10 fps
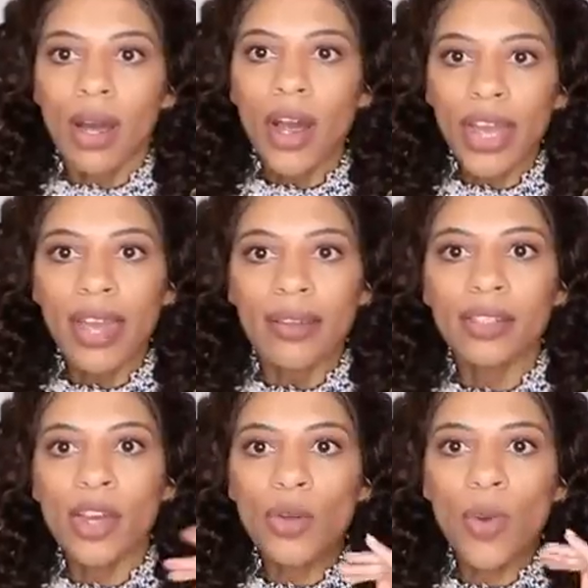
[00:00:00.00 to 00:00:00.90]
Okay,
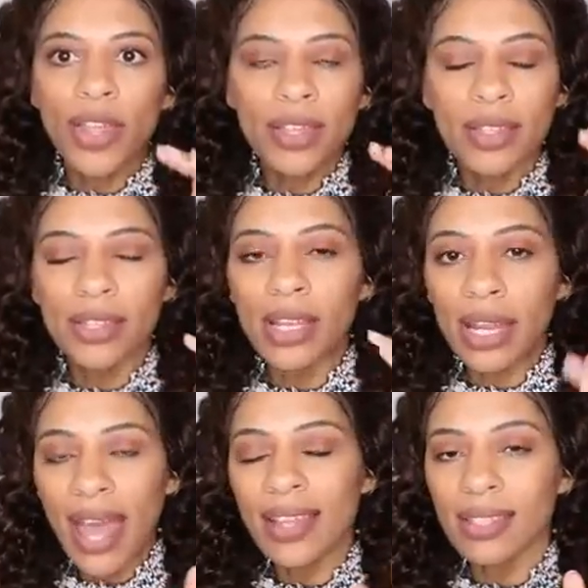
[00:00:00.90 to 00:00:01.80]
so the one thing that I
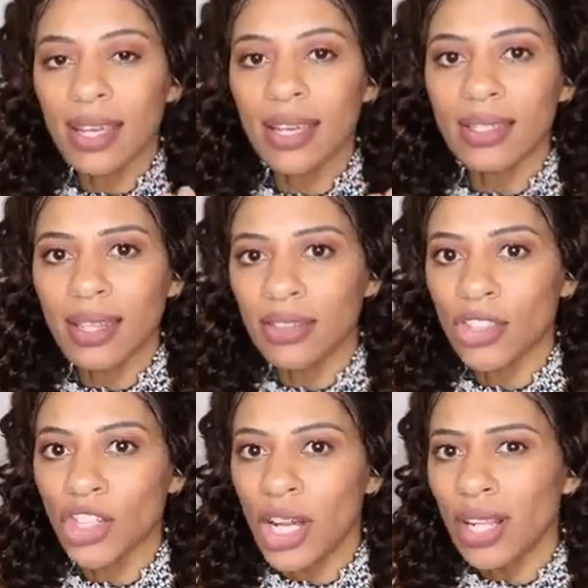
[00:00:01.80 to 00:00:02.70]
can say is that the
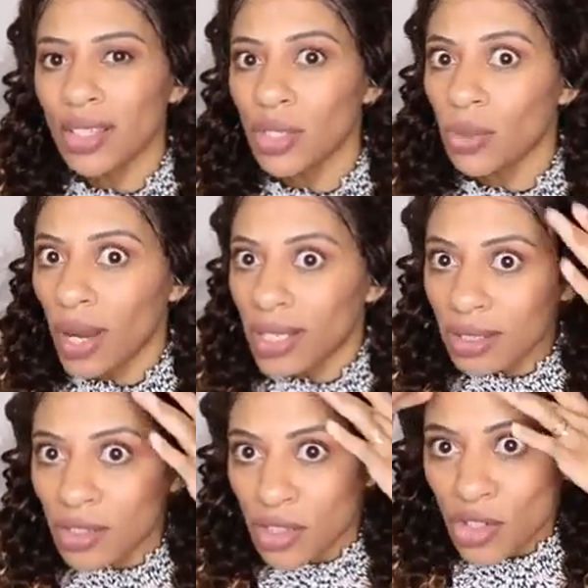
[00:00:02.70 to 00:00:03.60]
gel is
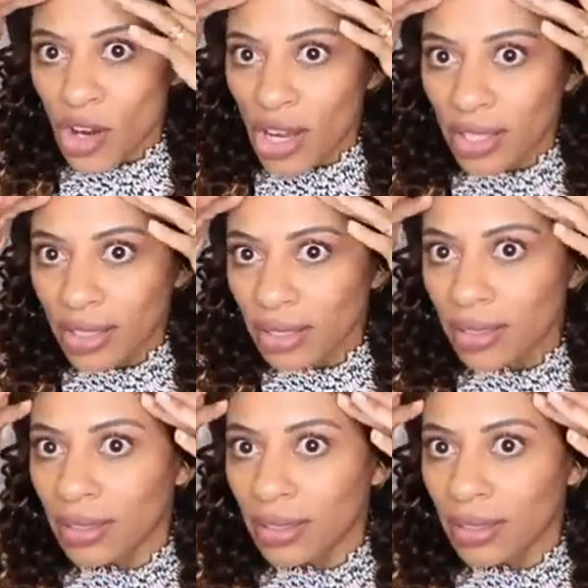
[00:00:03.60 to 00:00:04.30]
quite strong,